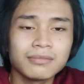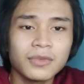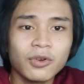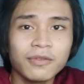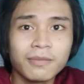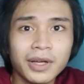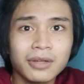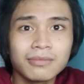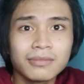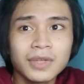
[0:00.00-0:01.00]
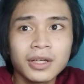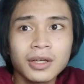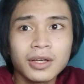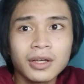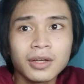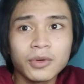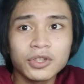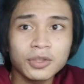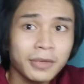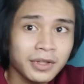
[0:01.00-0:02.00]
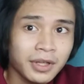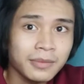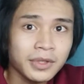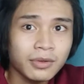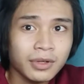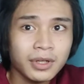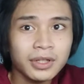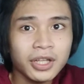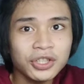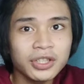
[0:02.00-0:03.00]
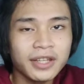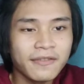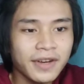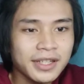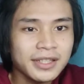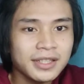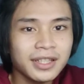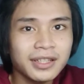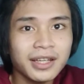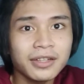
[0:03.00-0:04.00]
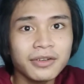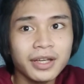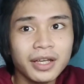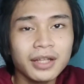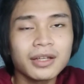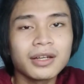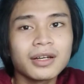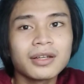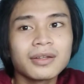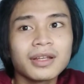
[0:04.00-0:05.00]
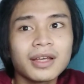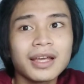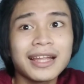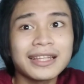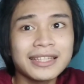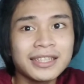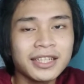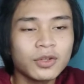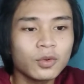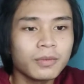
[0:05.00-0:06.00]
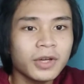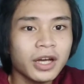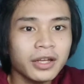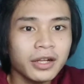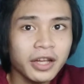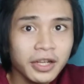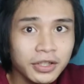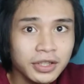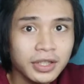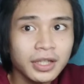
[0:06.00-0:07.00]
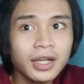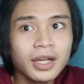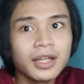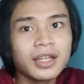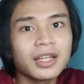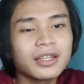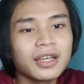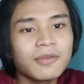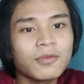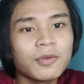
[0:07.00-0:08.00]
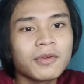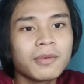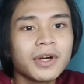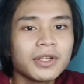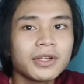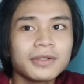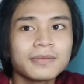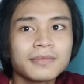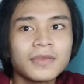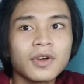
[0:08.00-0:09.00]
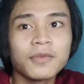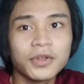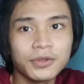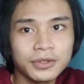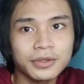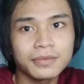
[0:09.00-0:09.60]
own bike because of pandemic, you can touch the device that can create an electricity to mechanical energy that came from the body of the user.